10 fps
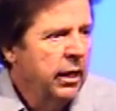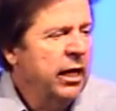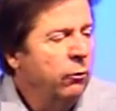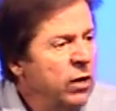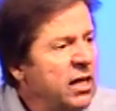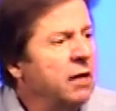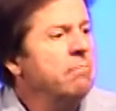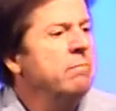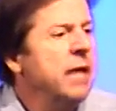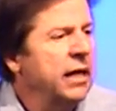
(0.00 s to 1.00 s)
He
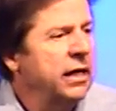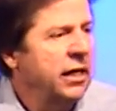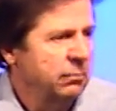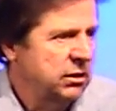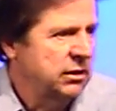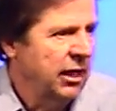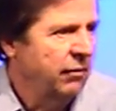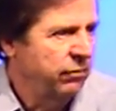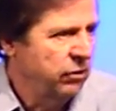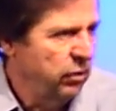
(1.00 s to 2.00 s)
recommitted
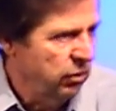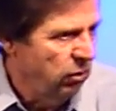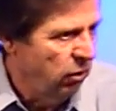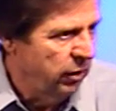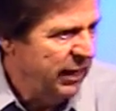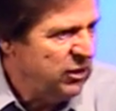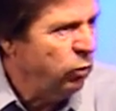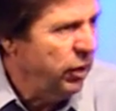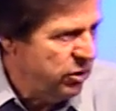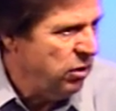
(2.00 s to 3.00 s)
himself to the Lord. That's
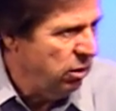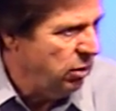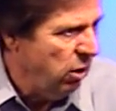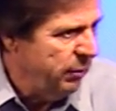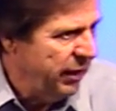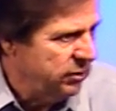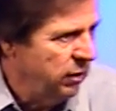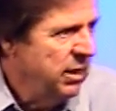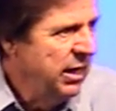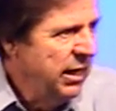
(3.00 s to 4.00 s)
what it's all talking about here.
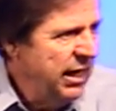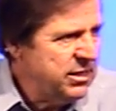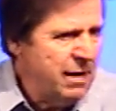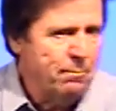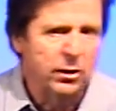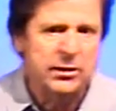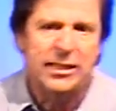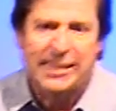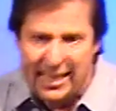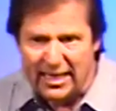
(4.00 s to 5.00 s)
So it's that point
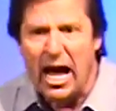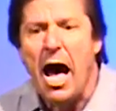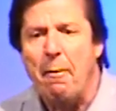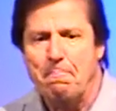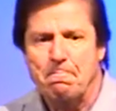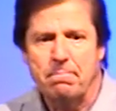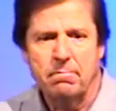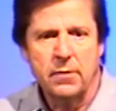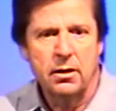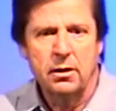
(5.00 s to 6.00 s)
saying, get up
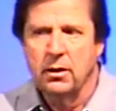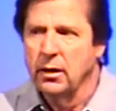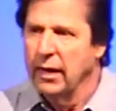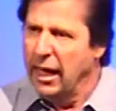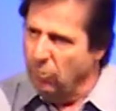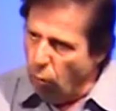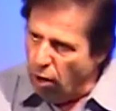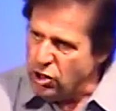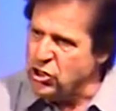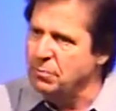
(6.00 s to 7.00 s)
and
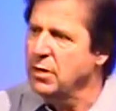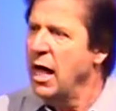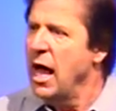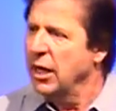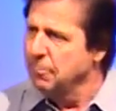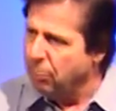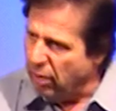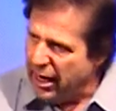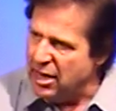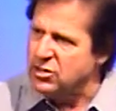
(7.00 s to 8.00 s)
worship God and
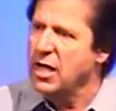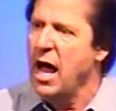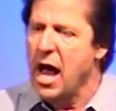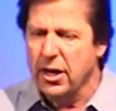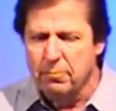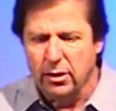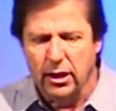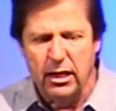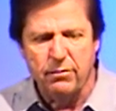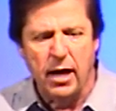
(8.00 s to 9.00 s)
praise God and
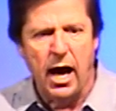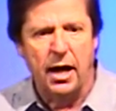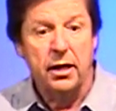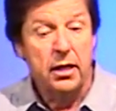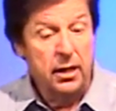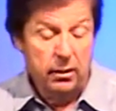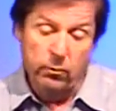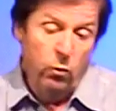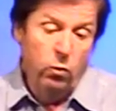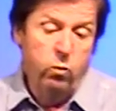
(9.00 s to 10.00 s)
believe God.
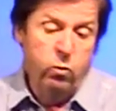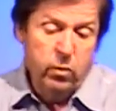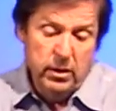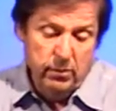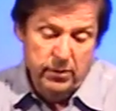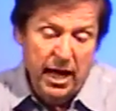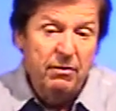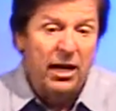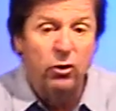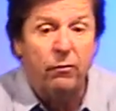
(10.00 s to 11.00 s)
David
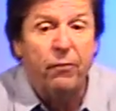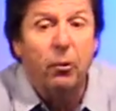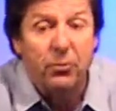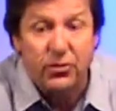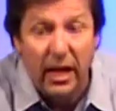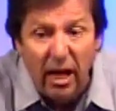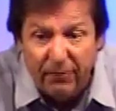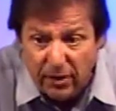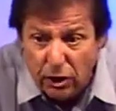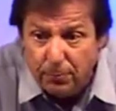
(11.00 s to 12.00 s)
had to do it for himself
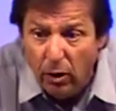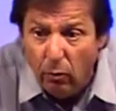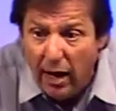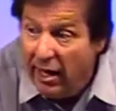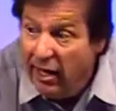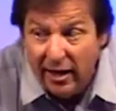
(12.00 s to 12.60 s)
at this point. Why?